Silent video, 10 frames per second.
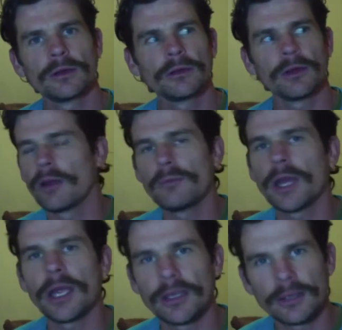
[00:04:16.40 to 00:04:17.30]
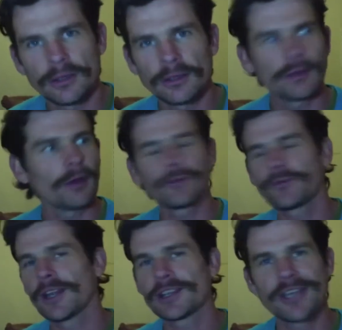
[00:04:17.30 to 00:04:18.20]
No meat, no
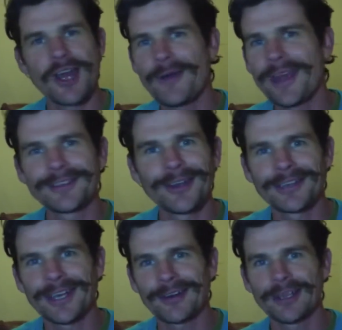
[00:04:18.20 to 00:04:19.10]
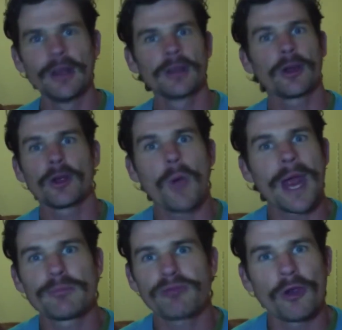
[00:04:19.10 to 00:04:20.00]
fish, no eggs, no dairy, no
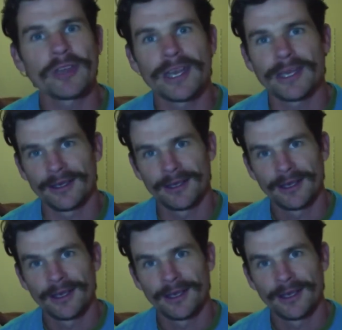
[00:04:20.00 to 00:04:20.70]
whey protein.